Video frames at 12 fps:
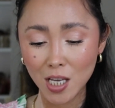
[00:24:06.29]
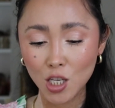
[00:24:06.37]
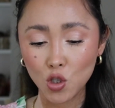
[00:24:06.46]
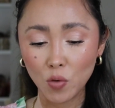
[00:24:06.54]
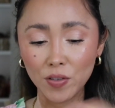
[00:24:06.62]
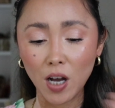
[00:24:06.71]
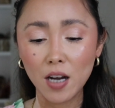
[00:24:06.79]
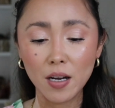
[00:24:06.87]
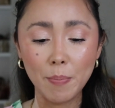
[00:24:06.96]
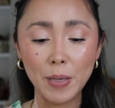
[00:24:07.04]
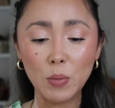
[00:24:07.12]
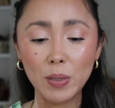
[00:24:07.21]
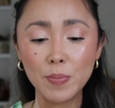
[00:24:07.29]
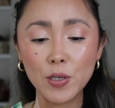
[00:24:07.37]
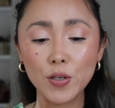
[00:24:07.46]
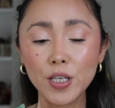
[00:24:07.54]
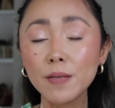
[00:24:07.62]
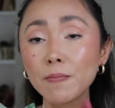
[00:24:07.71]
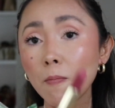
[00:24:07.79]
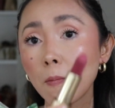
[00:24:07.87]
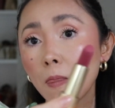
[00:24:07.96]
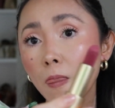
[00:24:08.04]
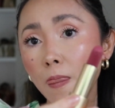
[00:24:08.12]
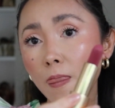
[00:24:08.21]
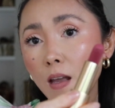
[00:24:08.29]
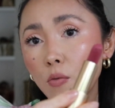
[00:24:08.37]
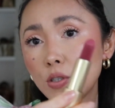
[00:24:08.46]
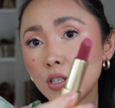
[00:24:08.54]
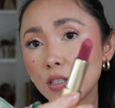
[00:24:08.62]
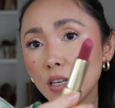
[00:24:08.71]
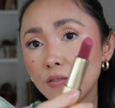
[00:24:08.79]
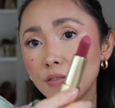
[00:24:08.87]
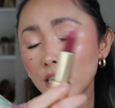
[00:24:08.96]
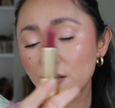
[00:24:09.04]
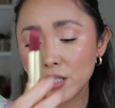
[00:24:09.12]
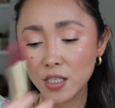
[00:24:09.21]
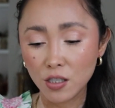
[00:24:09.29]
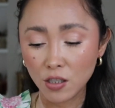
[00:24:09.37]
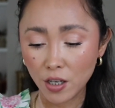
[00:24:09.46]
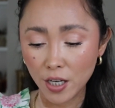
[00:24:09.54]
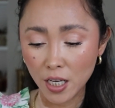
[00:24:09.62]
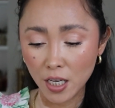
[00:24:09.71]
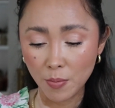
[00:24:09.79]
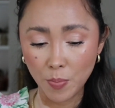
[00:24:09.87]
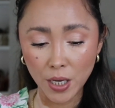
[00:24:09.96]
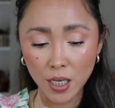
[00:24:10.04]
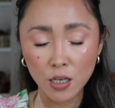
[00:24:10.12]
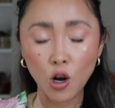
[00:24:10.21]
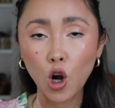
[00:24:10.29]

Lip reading: So we've got Velvet Beauty, which is a very stunning pink.